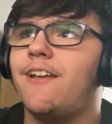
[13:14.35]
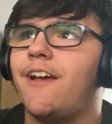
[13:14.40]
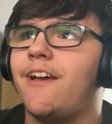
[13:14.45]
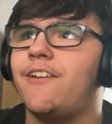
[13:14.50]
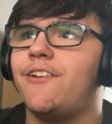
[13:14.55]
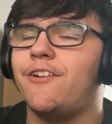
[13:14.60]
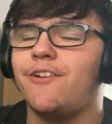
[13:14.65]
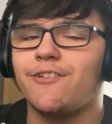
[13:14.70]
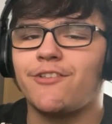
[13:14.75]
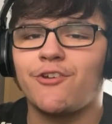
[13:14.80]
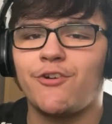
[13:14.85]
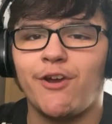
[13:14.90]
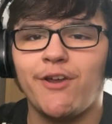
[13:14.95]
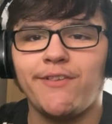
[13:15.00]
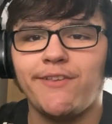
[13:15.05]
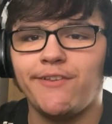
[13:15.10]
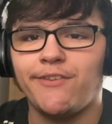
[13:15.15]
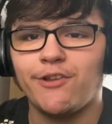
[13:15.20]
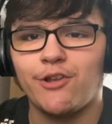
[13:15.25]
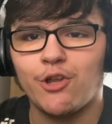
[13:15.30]
and it's
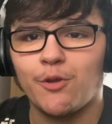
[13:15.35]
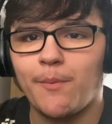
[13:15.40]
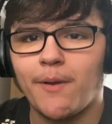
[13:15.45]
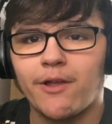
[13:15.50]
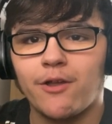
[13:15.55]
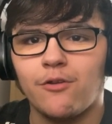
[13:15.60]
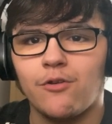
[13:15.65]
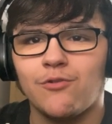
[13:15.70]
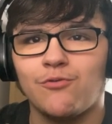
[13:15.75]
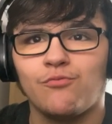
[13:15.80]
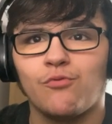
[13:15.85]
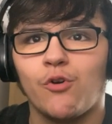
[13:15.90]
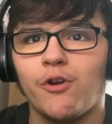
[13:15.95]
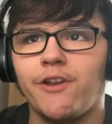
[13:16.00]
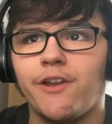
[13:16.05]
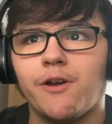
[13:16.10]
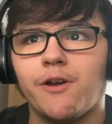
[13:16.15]
crazy to look back at Roy